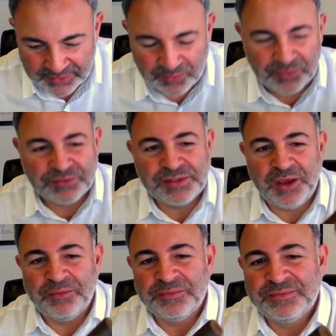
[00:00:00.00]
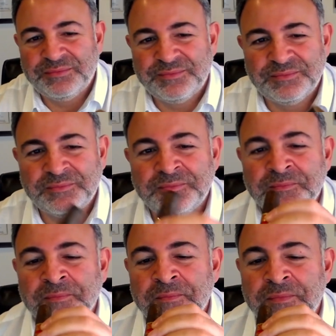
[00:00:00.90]
So,
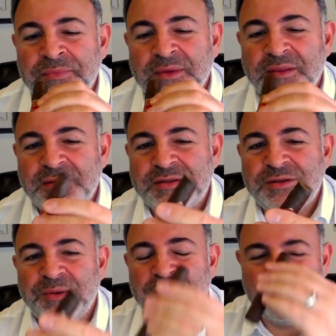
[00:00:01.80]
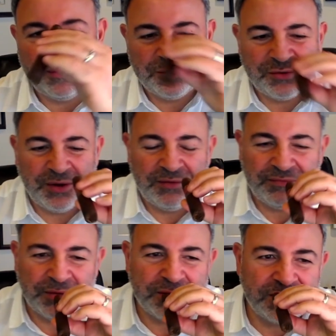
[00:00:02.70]
let's do a cold draw
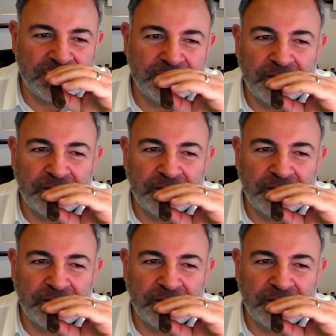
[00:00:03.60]
first.